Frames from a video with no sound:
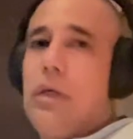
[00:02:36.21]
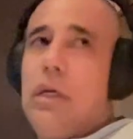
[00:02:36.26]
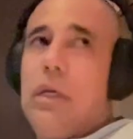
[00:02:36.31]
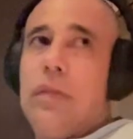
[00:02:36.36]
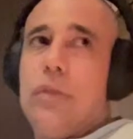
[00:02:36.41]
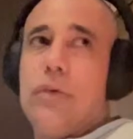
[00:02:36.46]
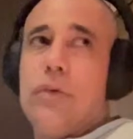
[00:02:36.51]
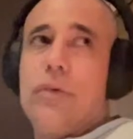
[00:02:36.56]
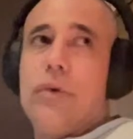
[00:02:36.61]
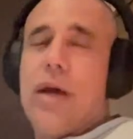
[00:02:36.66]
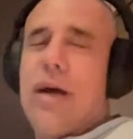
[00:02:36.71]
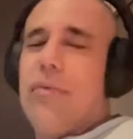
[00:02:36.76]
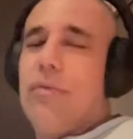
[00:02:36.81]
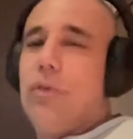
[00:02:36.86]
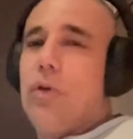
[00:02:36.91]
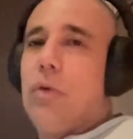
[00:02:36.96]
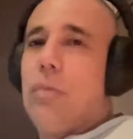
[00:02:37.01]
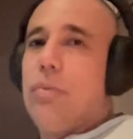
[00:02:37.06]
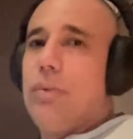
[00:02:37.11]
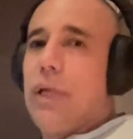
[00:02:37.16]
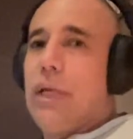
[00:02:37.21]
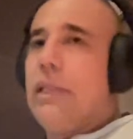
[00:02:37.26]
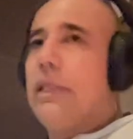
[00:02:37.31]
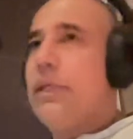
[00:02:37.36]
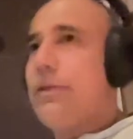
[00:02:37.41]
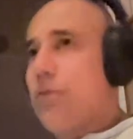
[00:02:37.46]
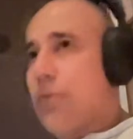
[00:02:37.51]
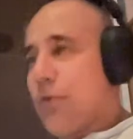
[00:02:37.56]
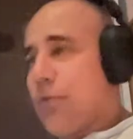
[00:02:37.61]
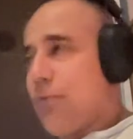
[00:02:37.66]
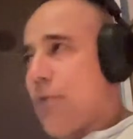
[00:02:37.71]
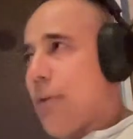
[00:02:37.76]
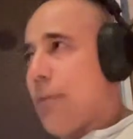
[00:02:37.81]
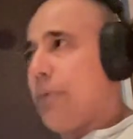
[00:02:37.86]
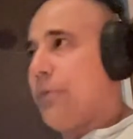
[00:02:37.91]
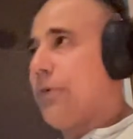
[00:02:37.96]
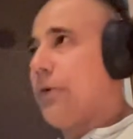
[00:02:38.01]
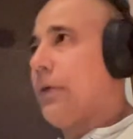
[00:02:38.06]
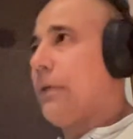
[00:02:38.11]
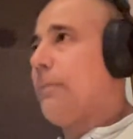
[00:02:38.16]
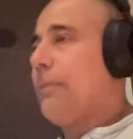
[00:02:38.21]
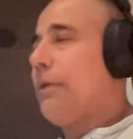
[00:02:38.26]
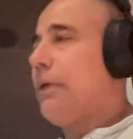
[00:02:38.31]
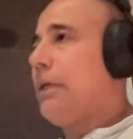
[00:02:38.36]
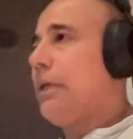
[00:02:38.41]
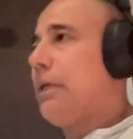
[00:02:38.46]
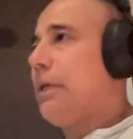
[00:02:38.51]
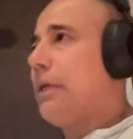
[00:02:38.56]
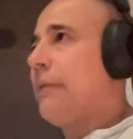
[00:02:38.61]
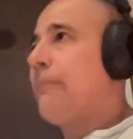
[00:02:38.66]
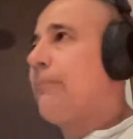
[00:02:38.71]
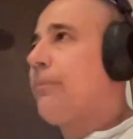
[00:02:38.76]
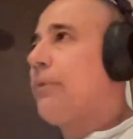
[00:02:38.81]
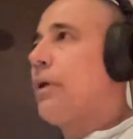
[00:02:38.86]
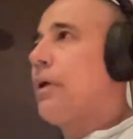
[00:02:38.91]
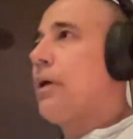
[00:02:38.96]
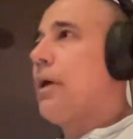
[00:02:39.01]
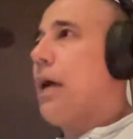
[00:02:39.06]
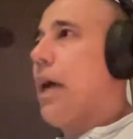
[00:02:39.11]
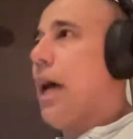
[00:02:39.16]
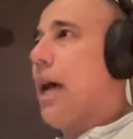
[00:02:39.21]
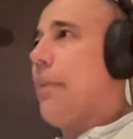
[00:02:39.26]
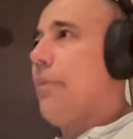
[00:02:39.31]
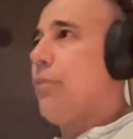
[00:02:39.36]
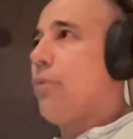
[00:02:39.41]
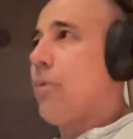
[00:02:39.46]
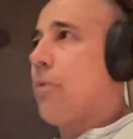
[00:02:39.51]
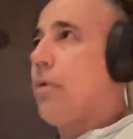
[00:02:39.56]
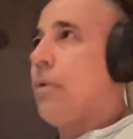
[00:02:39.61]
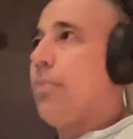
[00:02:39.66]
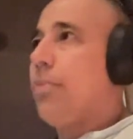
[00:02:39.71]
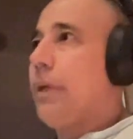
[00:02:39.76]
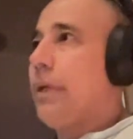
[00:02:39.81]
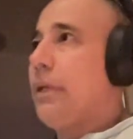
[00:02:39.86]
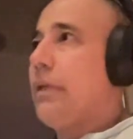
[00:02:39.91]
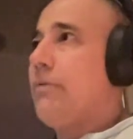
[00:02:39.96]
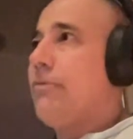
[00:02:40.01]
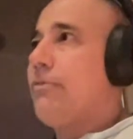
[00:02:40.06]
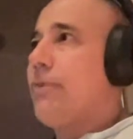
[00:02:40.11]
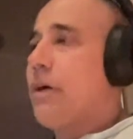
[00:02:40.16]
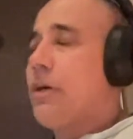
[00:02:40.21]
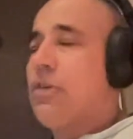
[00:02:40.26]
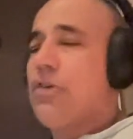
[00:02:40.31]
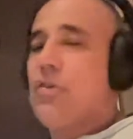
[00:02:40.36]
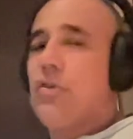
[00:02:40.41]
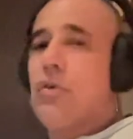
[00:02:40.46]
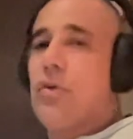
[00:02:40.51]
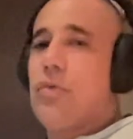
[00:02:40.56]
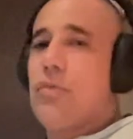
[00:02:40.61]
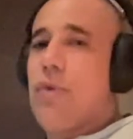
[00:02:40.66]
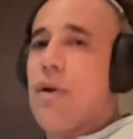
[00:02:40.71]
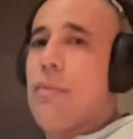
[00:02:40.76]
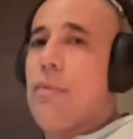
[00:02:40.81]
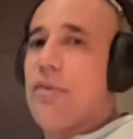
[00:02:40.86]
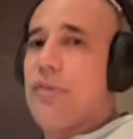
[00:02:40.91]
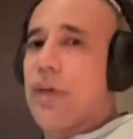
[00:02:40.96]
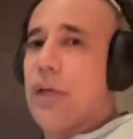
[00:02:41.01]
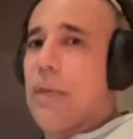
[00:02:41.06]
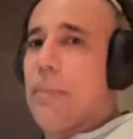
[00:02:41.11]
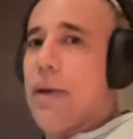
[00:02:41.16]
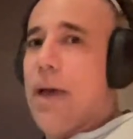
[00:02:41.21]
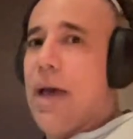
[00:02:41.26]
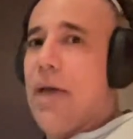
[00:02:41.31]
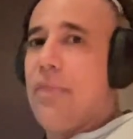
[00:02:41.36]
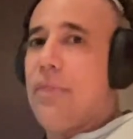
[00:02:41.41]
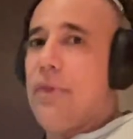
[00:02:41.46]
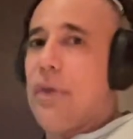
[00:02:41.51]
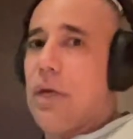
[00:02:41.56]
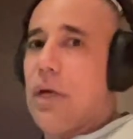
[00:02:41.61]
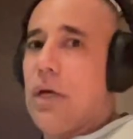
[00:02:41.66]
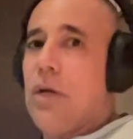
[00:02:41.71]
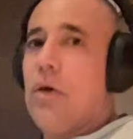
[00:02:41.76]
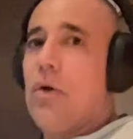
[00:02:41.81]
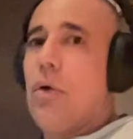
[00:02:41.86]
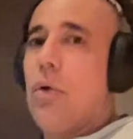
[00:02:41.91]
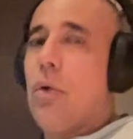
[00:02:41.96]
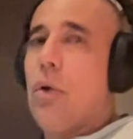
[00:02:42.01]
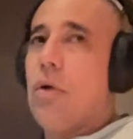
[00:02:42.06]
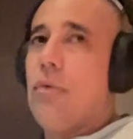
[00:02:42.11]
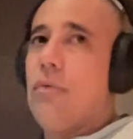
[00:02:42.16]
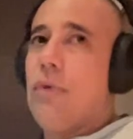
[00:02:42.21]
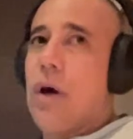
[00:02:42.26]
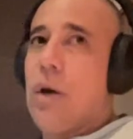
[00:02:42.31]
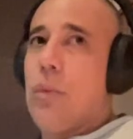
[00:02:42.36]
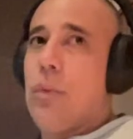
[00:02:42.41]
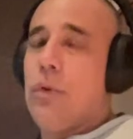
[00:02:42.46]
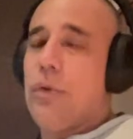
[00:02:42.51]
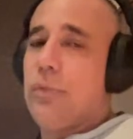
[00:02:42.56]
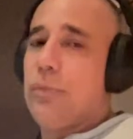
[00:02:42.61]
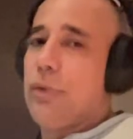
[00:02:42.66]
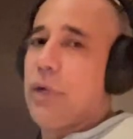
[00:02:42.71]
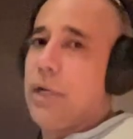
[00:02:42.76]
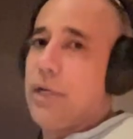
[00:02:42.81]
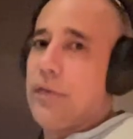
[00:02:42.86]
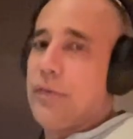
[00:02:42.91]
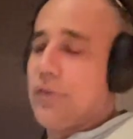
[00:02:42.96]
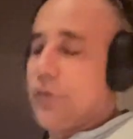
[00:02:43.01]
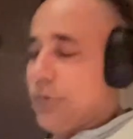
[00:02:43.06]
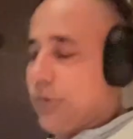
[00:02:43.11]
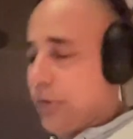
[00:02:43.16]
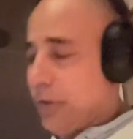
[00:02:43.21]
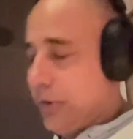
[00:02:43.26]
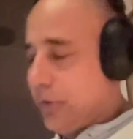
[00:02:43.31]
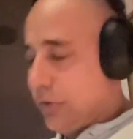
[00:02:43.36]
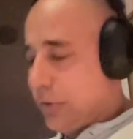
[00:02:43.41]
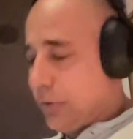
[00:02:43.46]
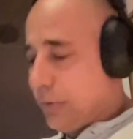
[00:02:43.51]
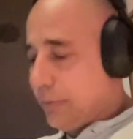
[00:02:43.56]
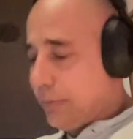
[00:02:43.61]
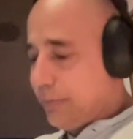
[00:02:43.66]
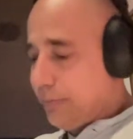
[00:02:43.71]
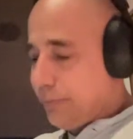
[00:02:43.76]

Either you have low platelets or thrombocytopenia, abnormal platelet function or thrombocytopathia, or von Willebrand's disease.